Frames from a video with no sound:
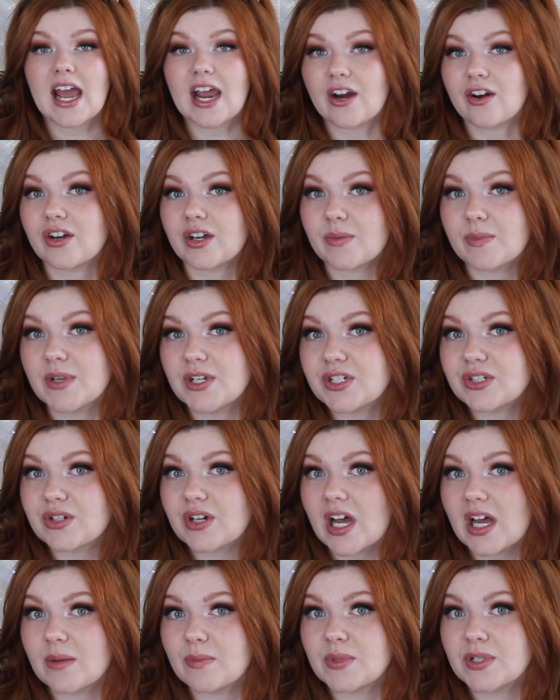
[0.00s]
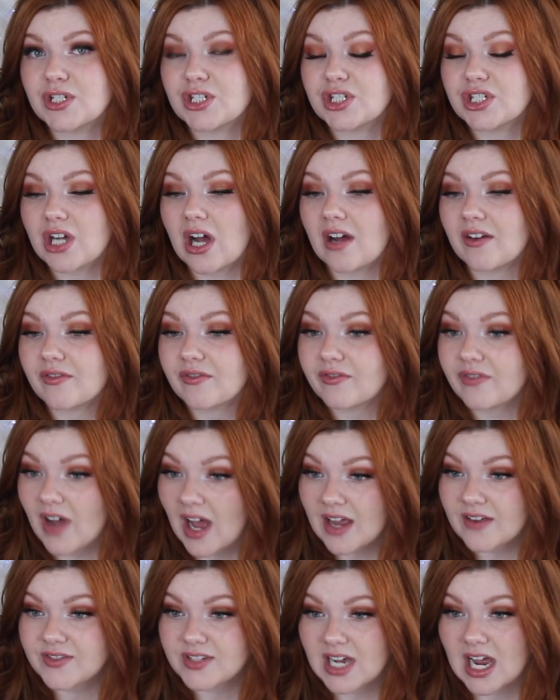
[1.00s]
Eric Mitchell had been shot
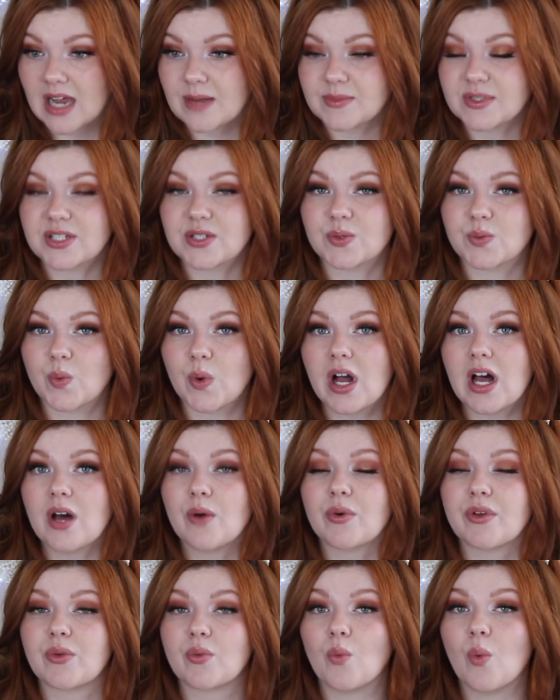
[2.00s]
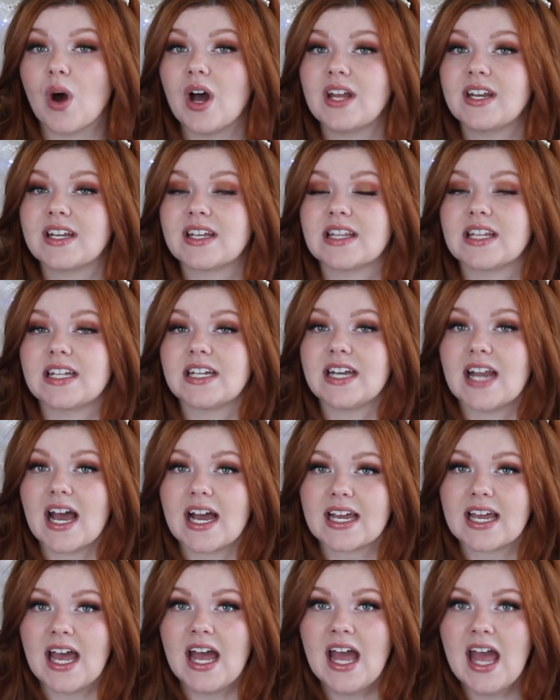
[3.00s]
5 times as well, with 1 in the
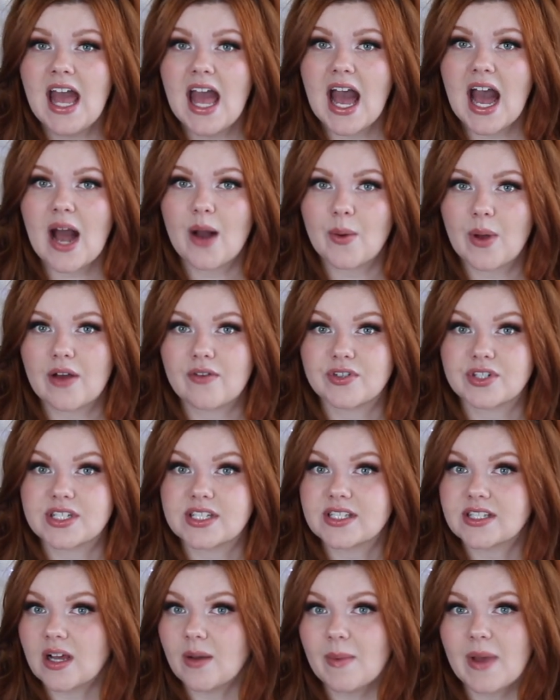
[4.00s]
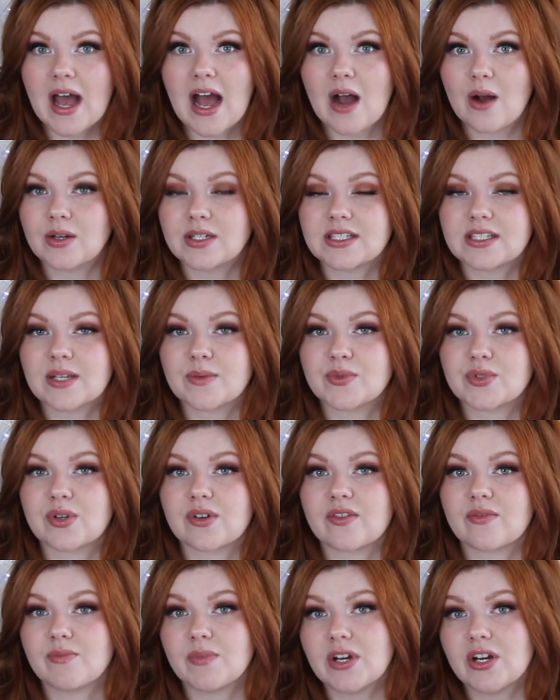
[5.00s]
neck. However, somehow, in some
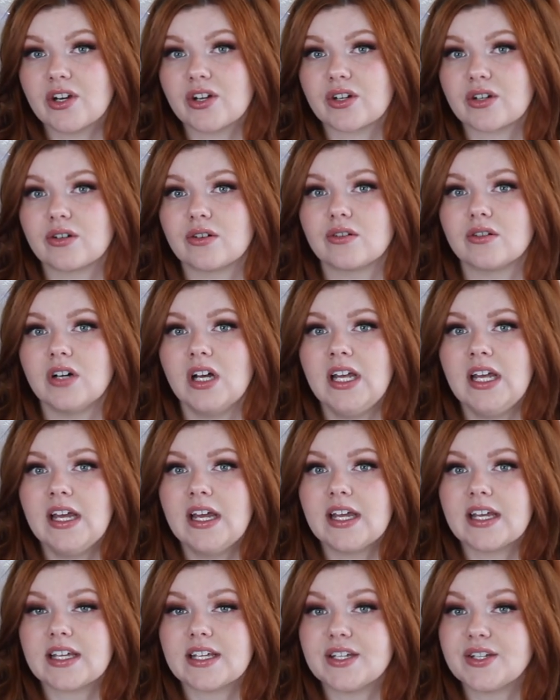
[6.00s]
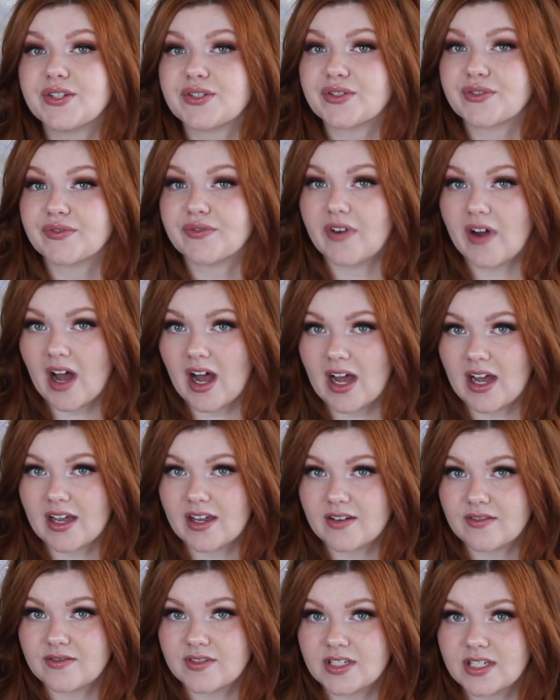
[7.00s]
sort of miracle, he
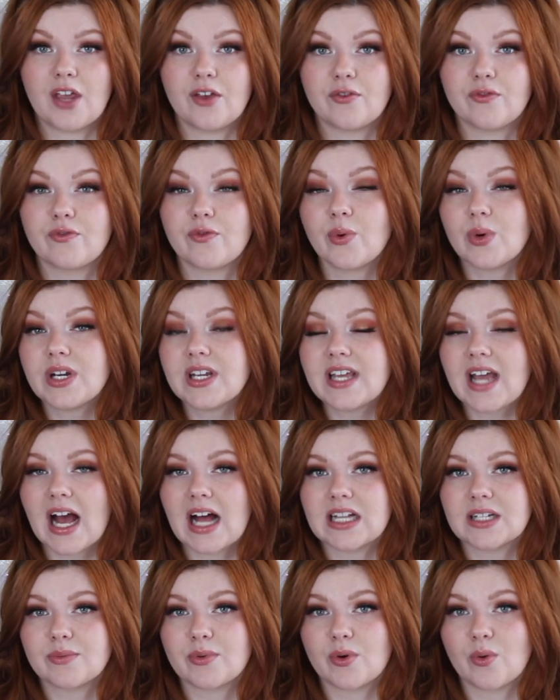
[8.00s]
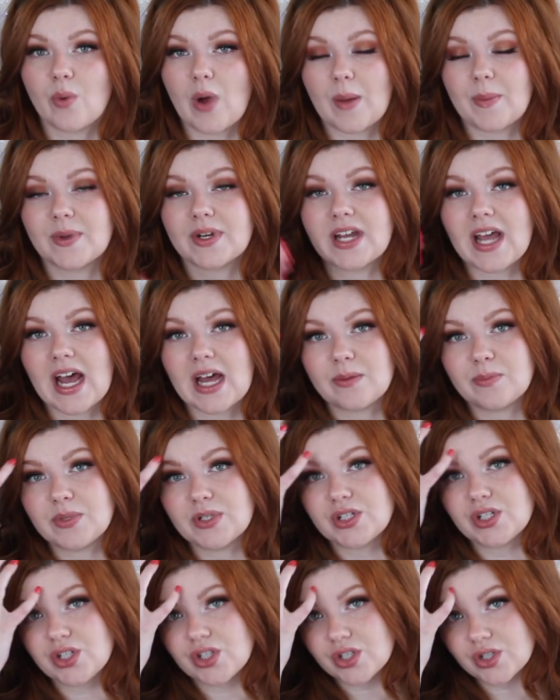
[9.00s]
survived. A 40 caliber weapon had
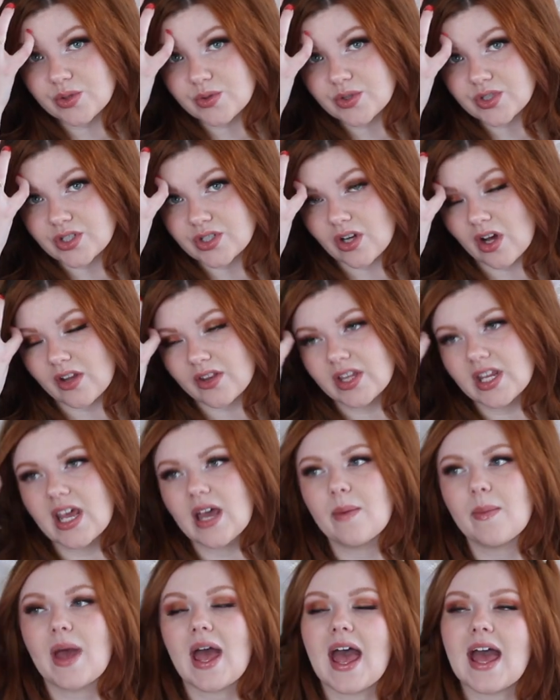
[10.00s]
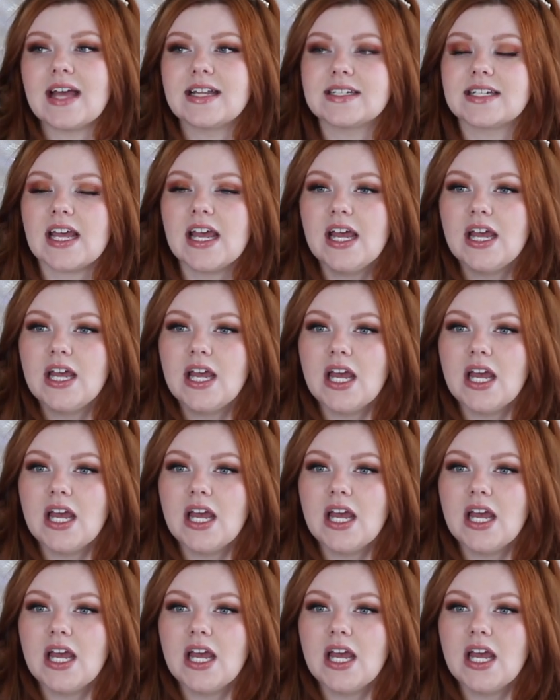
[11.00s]
been used on them, and